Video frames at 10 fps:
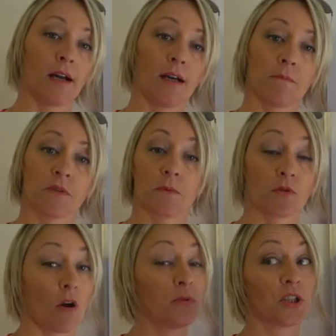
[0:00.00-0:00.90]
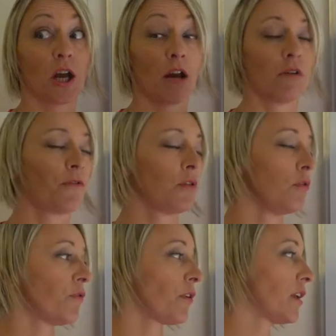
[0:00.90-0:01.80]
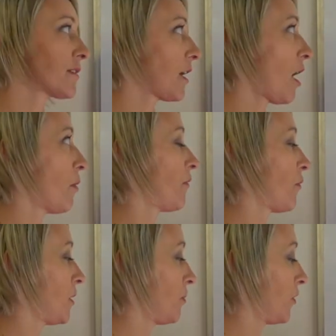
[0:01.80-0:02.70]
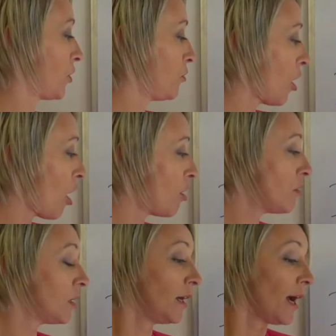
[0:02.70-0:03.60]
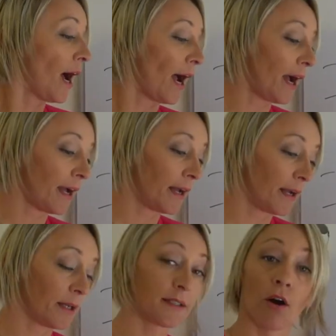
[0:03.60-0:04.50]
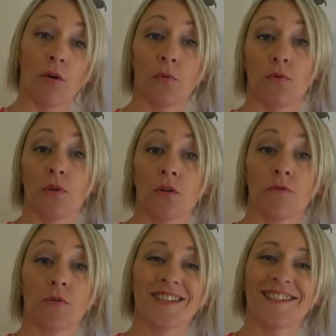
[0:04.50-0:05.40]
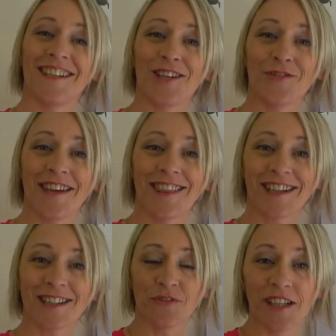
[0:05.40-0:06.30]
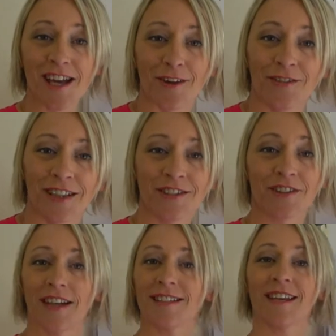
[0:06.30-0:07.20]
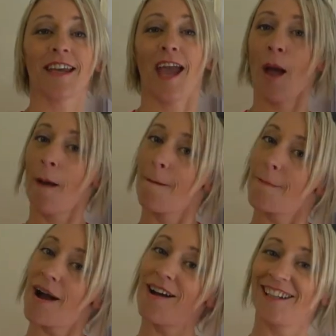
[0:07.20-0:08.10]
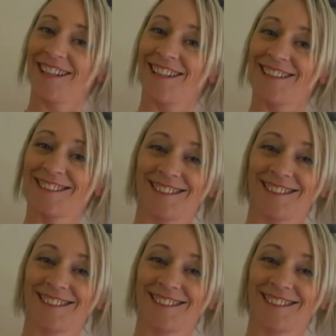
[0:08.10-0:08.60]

and subscribe, share if you think it's going to help other people that you know, and I will look forward to seeing you in the video. Until then, take care. Bye.